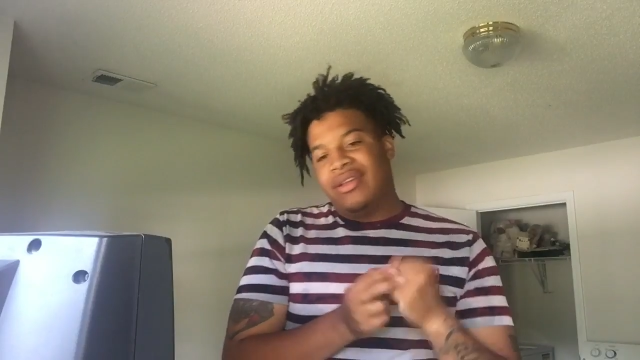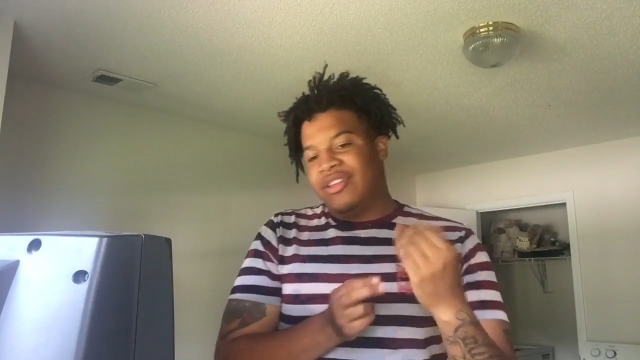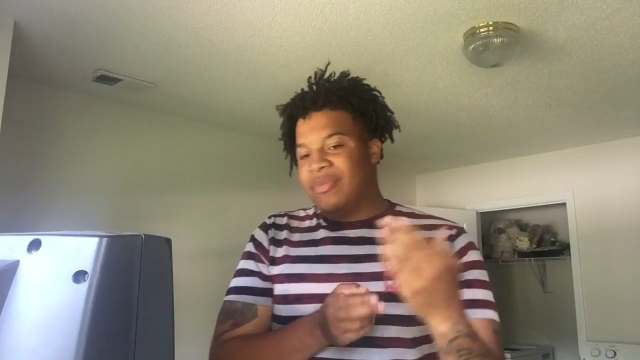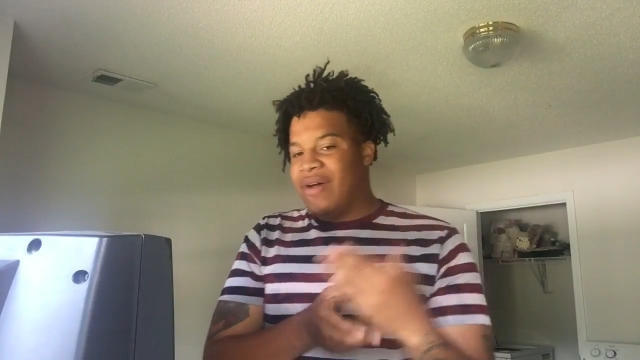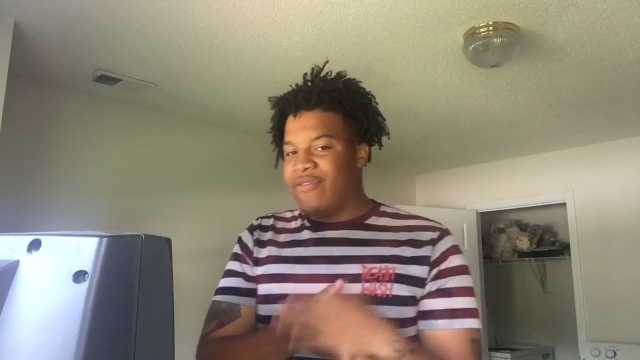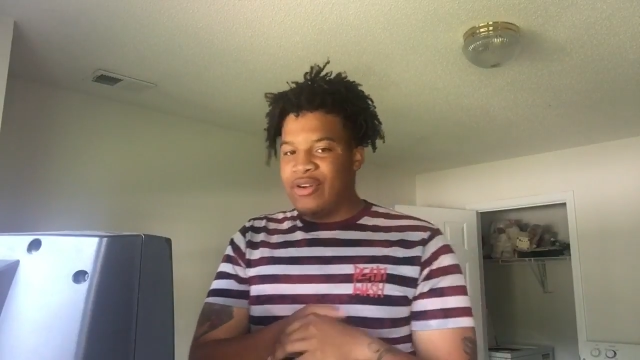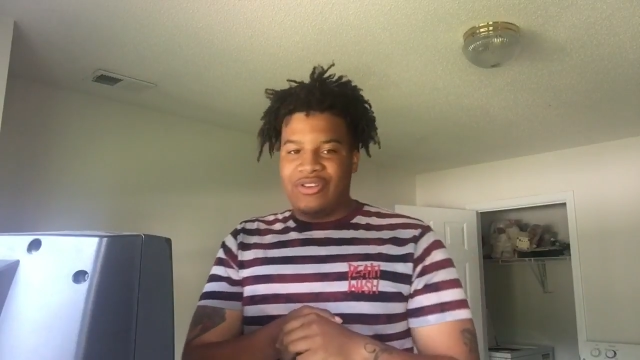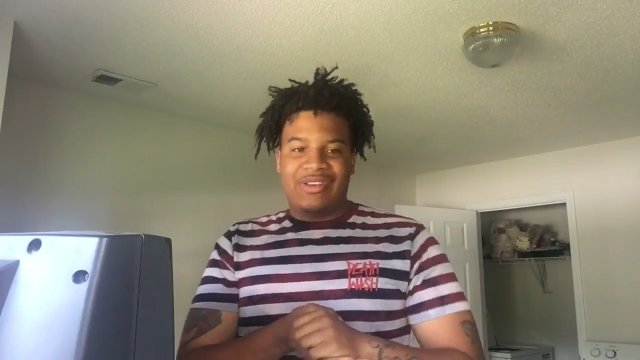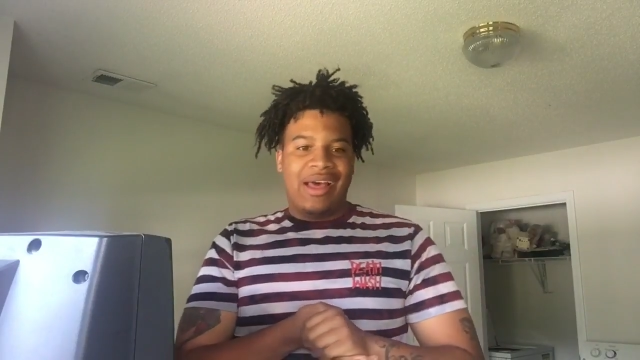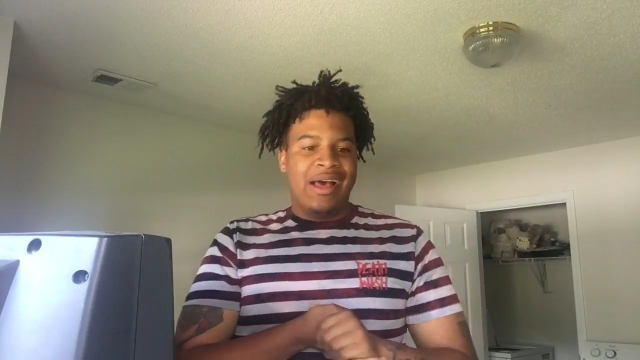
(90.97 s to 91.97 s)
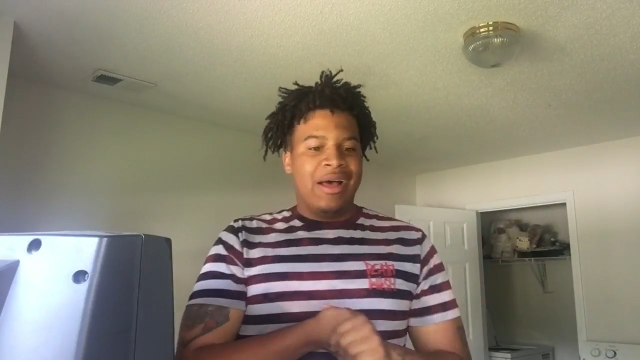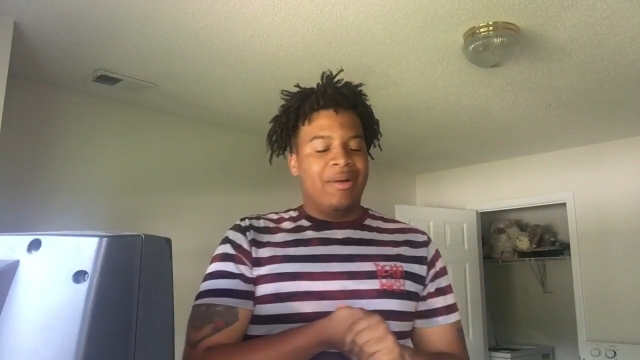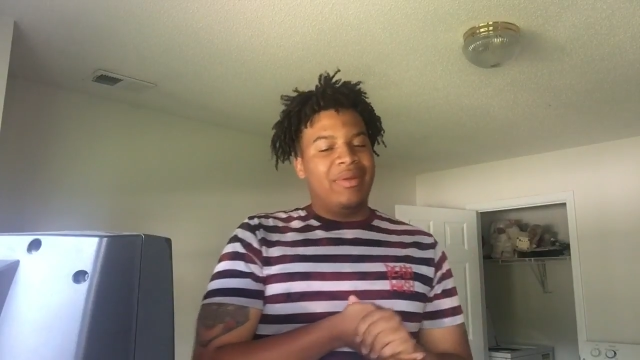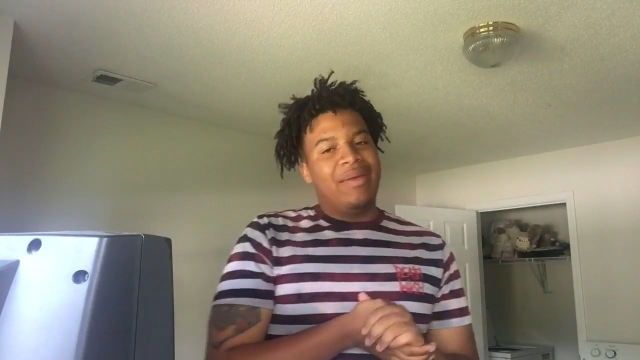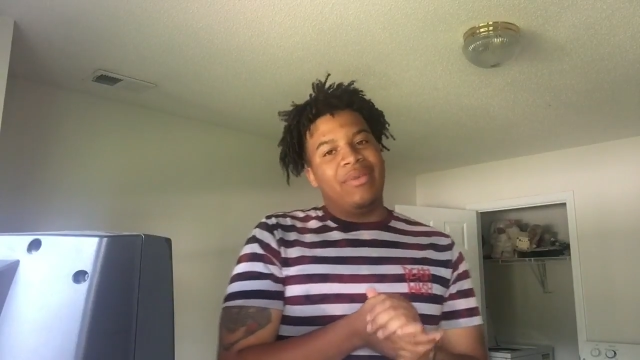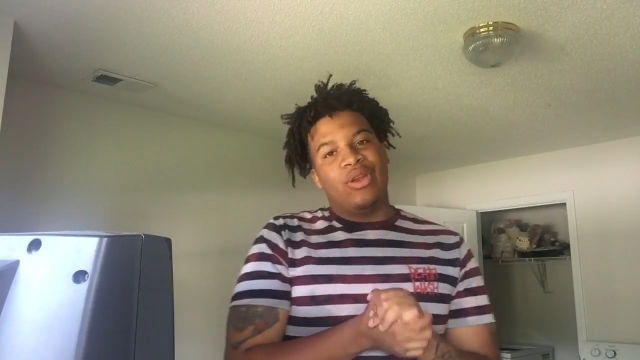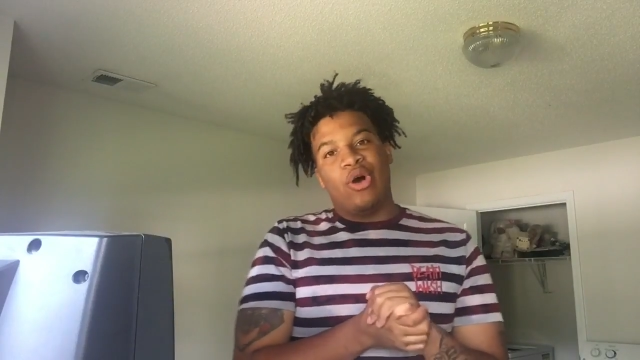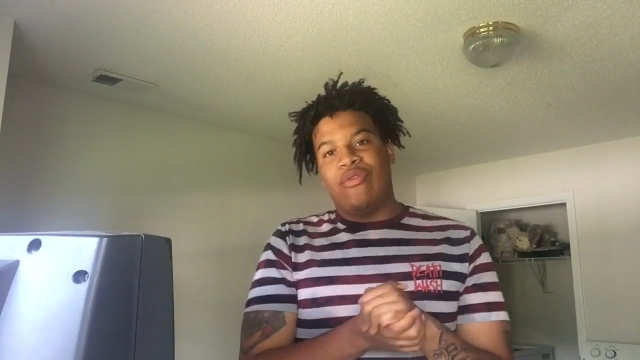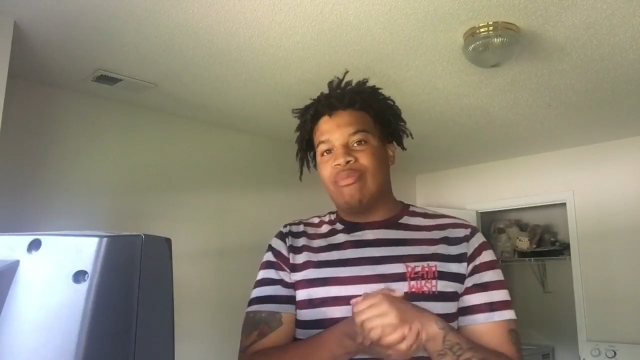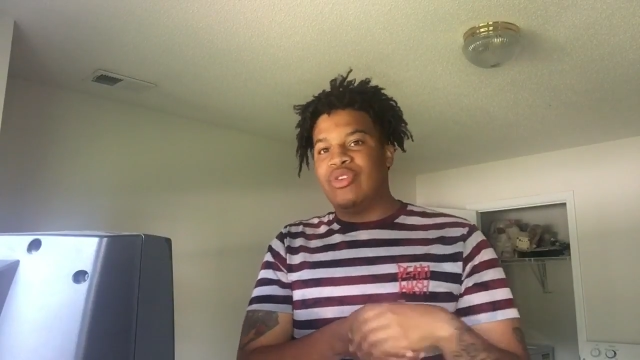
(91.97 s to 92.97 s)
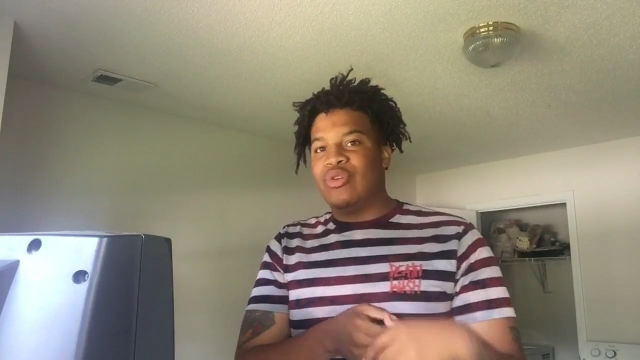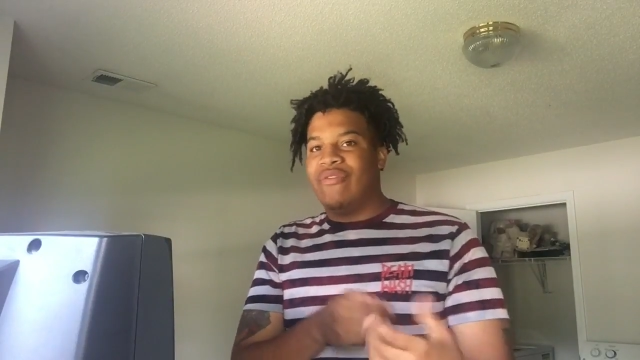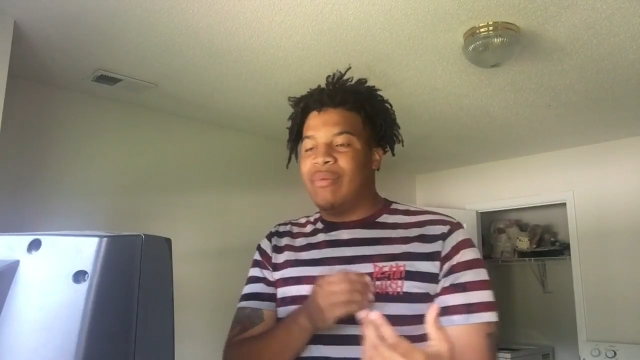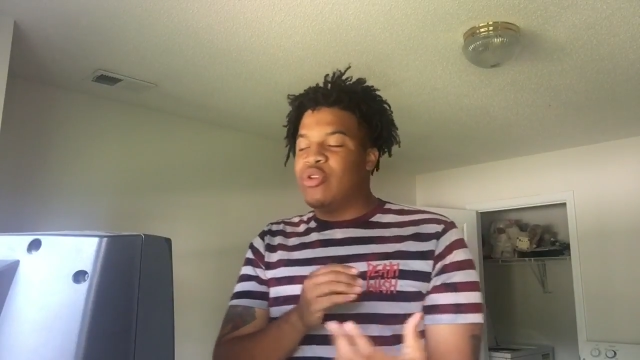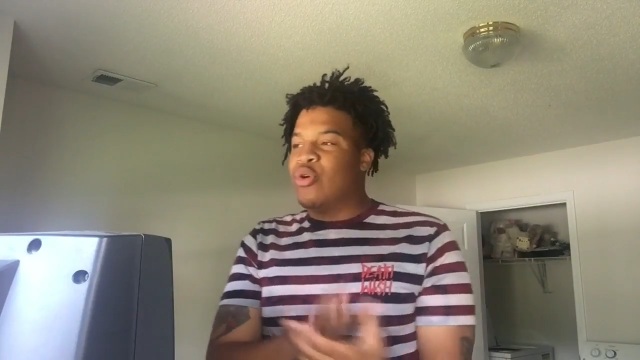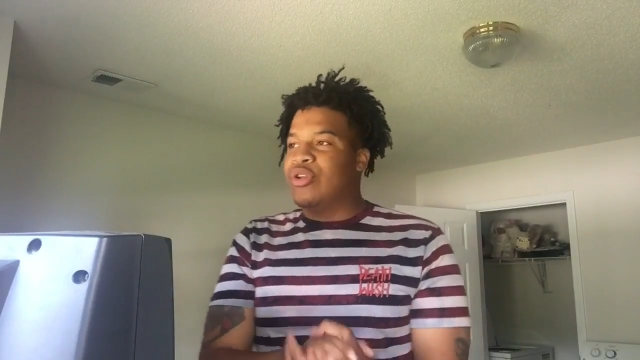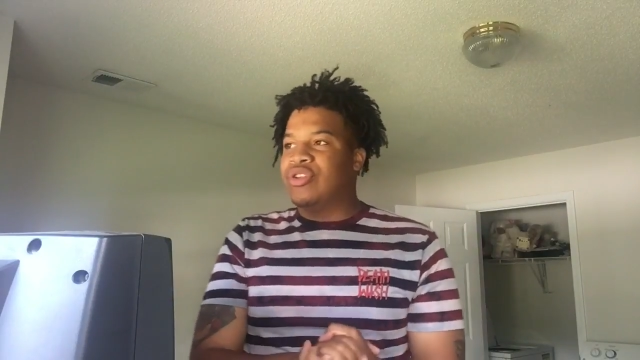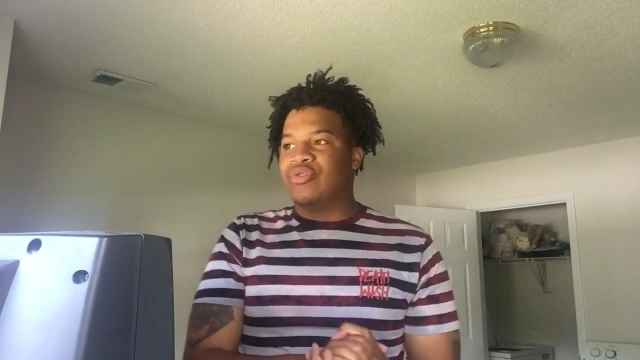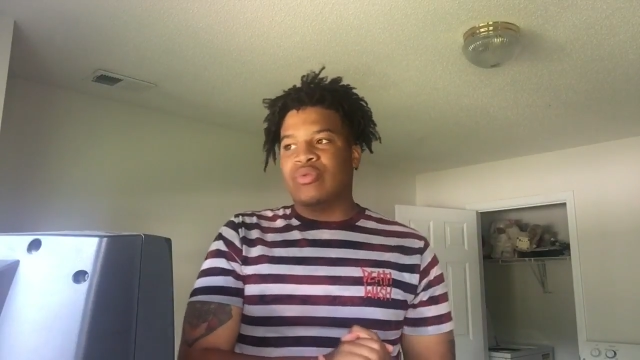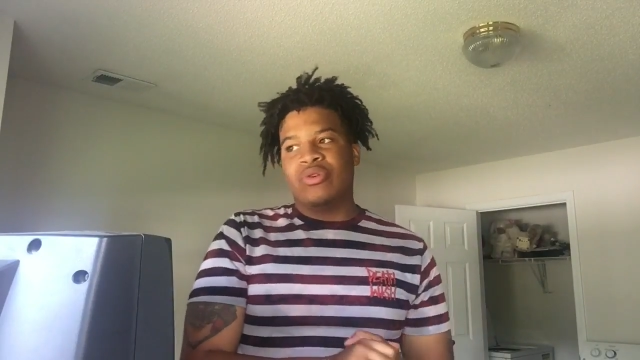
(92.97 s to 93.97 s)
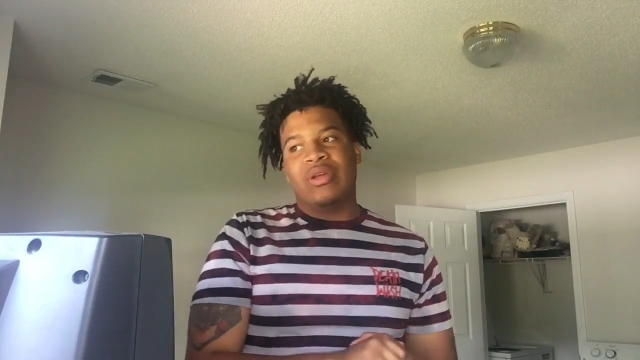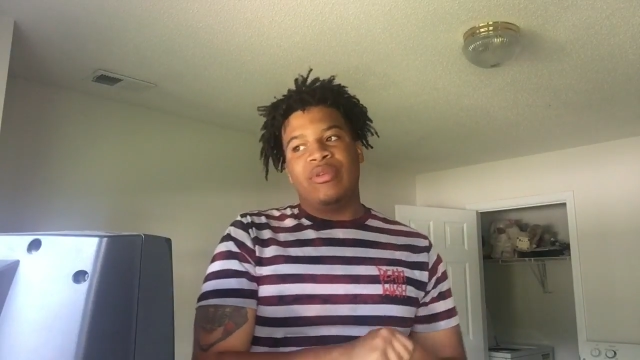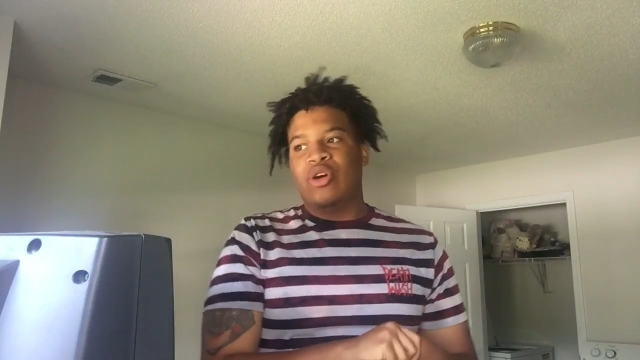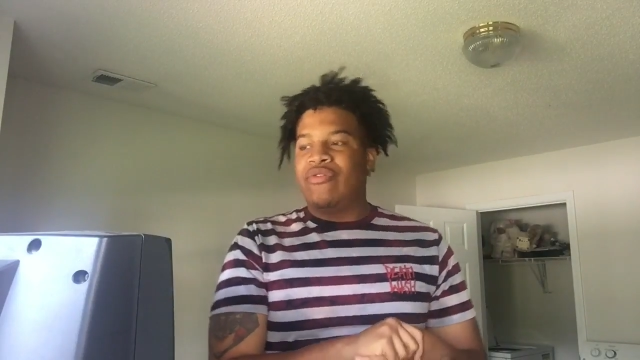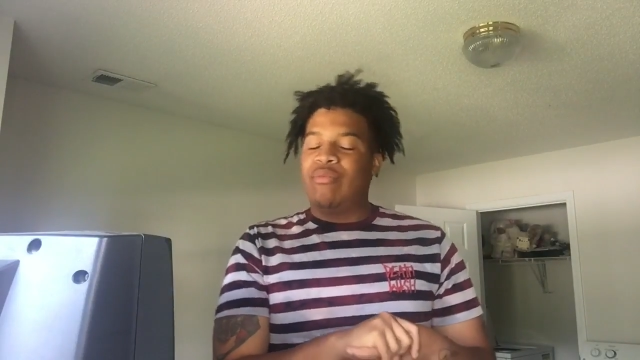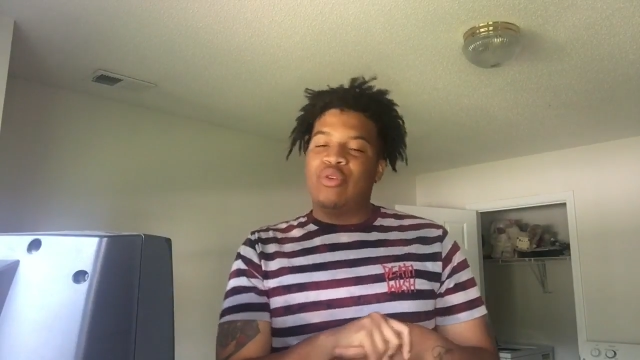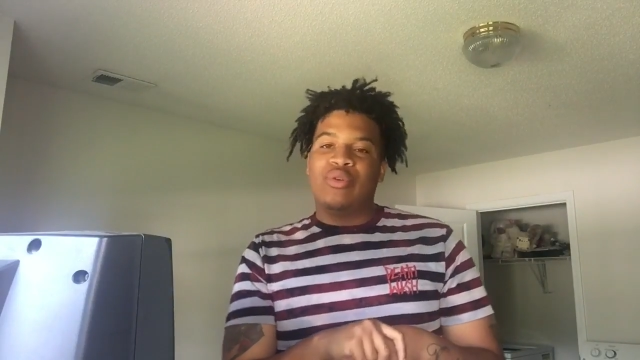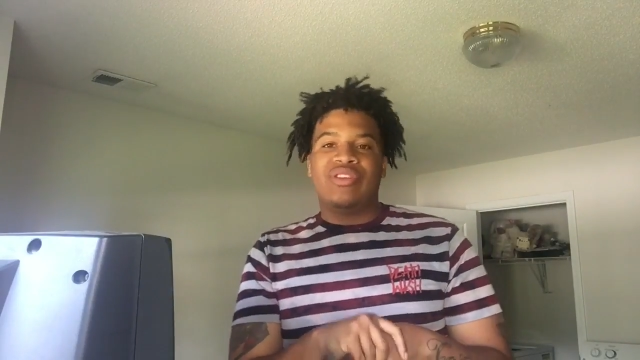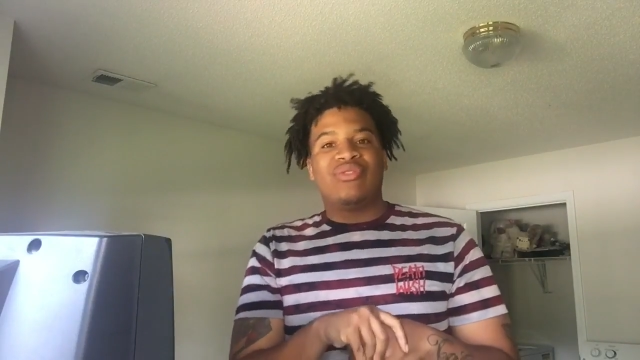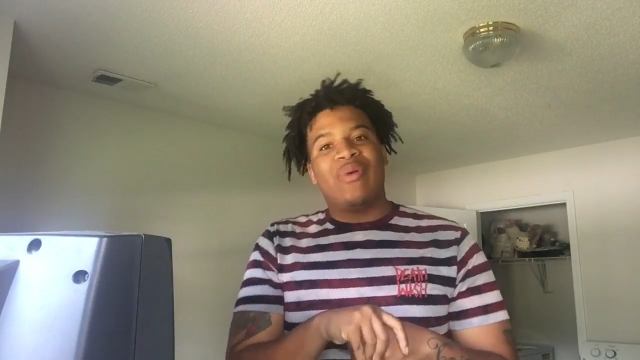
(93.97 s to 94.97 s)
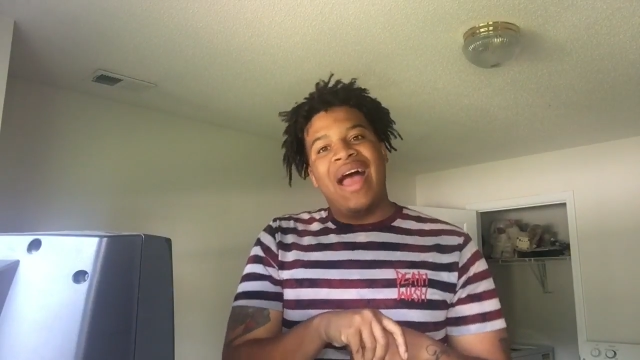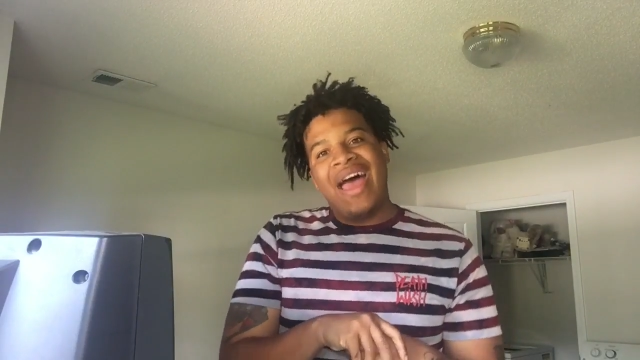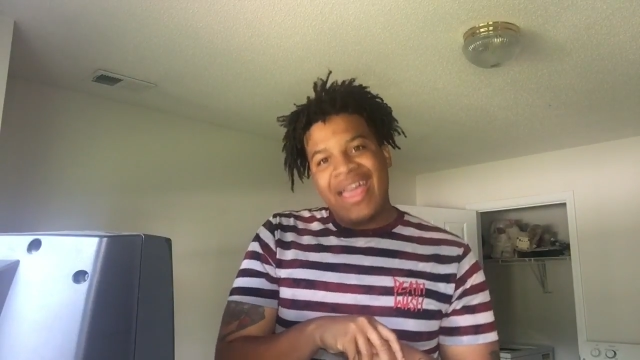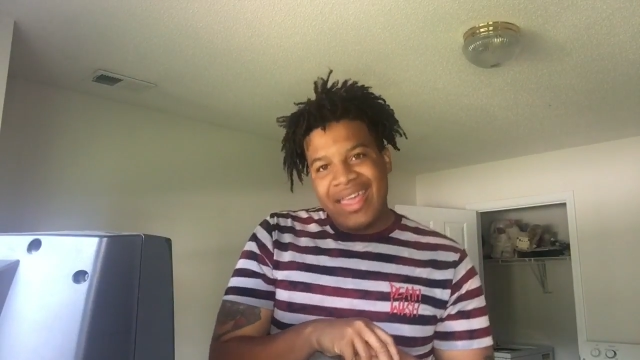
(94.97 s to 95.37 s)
this is my first time. Let me know if I'm doing this wrong. Let me know if I'm doing this right.